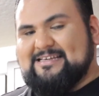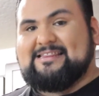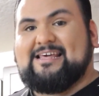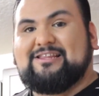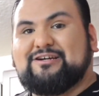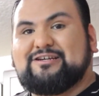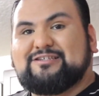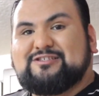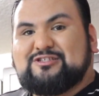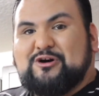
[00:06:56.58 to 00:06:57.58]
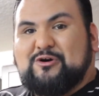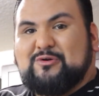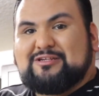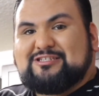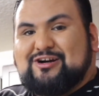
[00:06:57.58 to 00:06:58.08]
They look
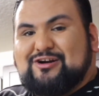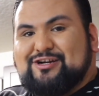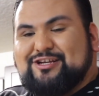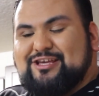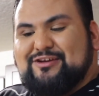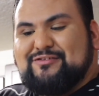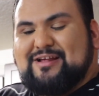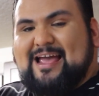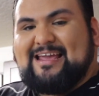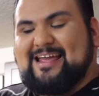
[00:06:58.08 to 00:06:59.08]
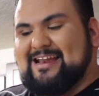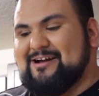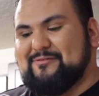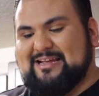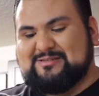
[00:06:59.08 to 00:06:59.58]
so darn cute. I
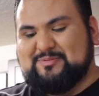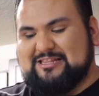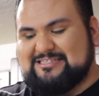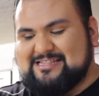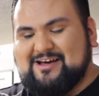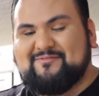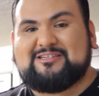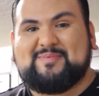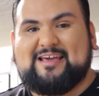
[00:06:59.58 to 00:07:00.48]
cannot wait to put these in the oven to